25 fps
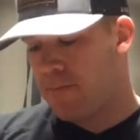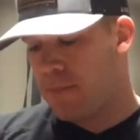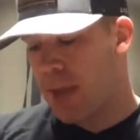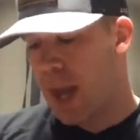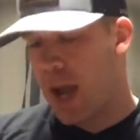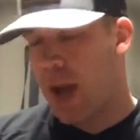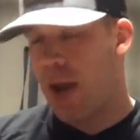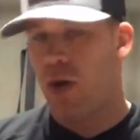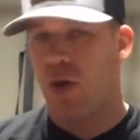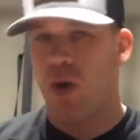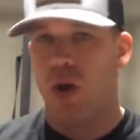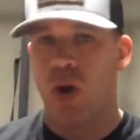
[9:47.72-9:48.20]

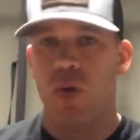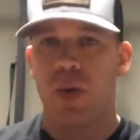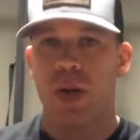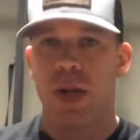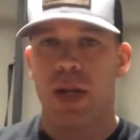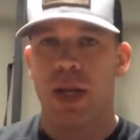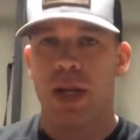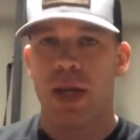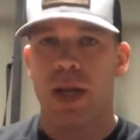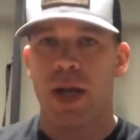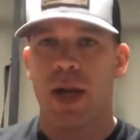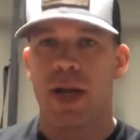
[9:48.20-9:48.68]
I don't own
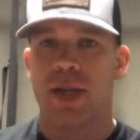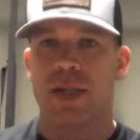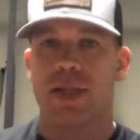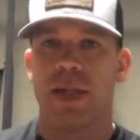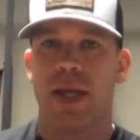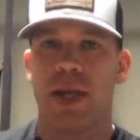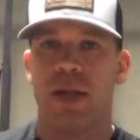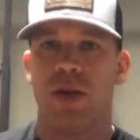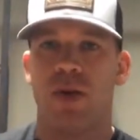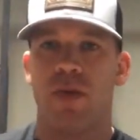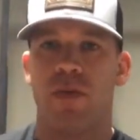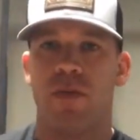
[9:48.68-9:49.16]
any guns
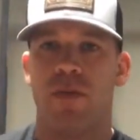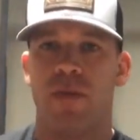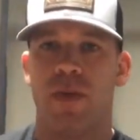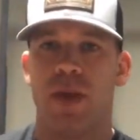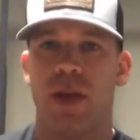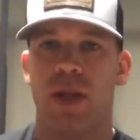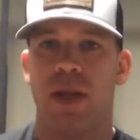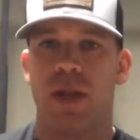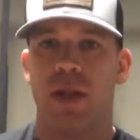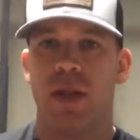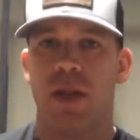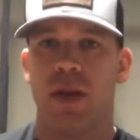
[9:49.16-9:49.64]
that don't
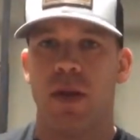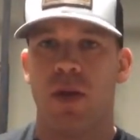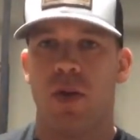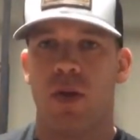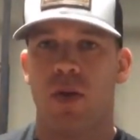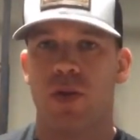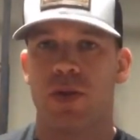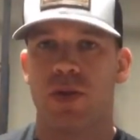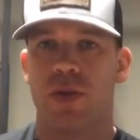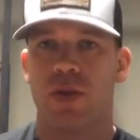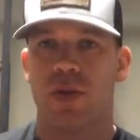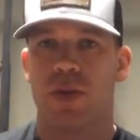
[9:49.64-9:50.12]
fit in the
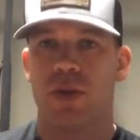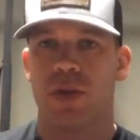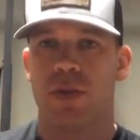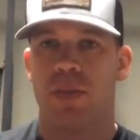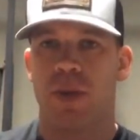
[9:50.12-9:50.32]
holsters,